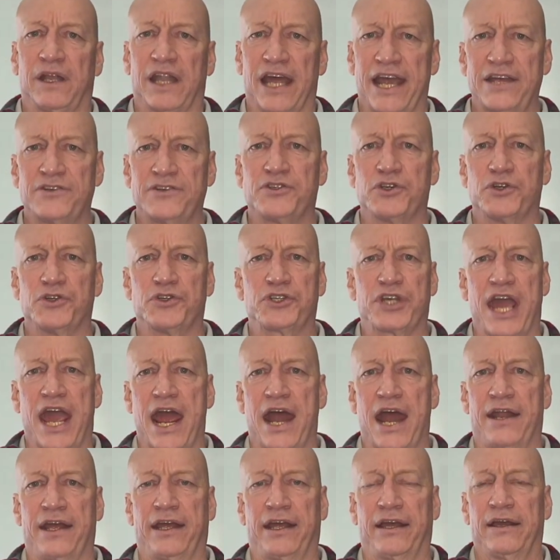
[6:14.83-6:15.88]
laser
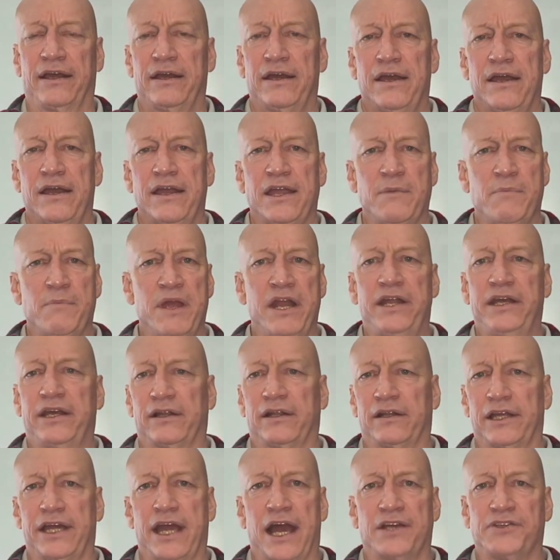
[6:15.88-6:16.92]
scanning,
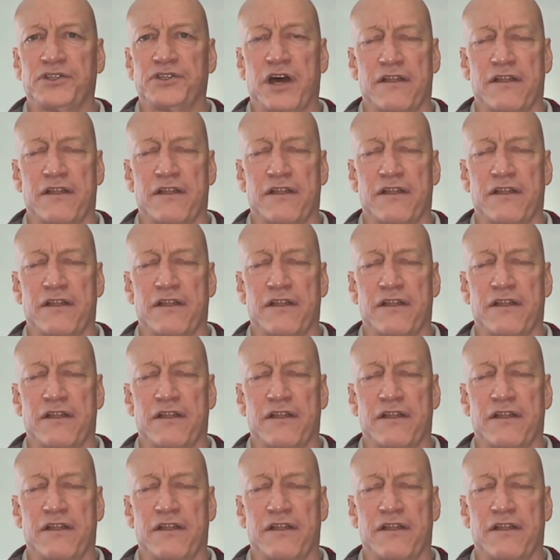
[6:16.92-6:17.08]
immediately I